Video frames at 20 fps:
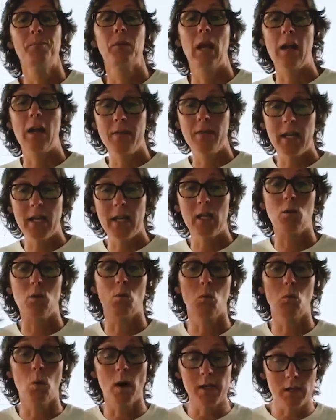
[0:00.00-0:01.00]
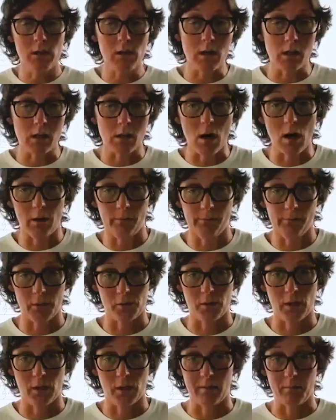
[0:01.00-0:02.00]
And then what are our
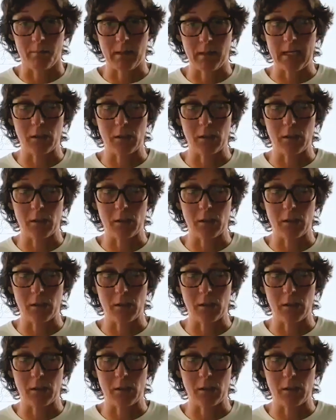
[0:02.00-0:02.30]
offers going to be?